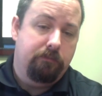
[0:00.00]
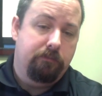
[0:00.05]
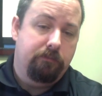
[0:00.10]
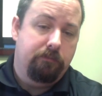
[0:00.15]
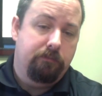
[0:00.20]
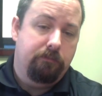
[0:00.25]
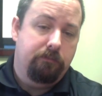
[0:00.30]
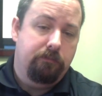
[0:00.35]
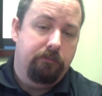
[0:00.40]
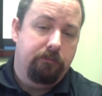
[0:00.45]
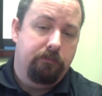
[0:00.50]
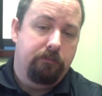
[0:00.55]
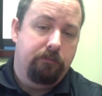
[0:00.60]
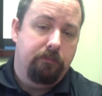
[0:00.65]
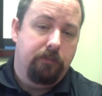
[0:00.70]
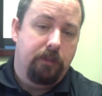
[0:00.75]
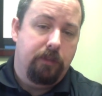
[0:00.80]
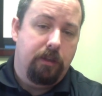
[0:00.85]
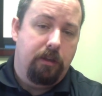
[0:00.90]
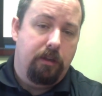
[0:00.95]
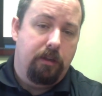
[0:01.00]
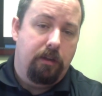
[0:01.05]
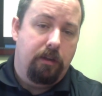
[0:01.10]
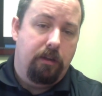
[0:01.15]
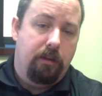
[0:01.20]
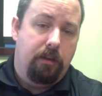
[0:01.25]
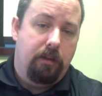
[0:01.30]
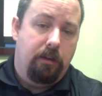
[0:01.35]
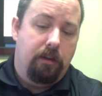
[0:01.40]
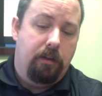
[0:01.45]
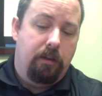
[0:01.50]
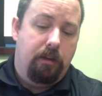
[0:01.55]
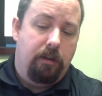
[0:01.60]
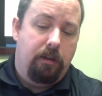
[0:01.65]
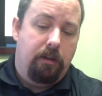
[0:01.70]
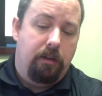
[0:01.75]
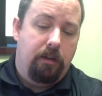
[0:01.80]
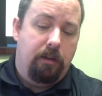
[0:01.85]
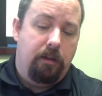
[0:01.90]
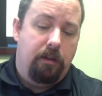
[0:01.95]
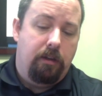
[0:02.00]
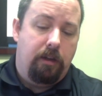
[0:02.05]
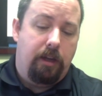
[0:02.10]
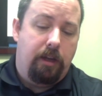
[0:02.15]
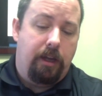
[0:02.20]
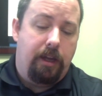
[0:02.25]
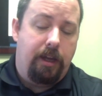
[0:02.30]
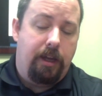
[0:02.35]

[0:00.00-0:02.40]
(silence)